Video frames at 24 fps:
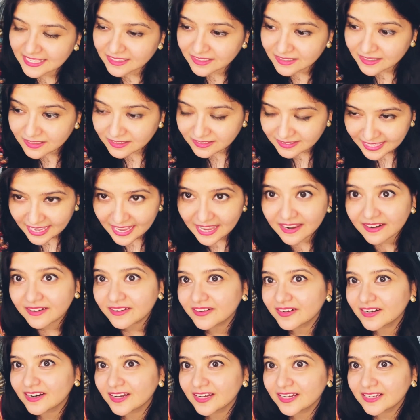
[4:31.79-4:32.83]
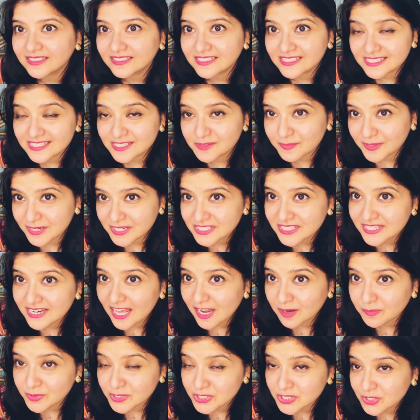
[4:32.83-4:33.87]
and there this person,
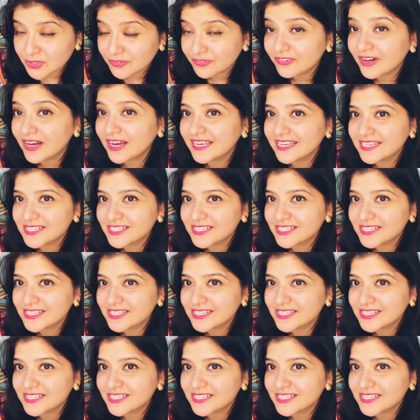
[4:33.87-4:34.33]
Al-Mustafa,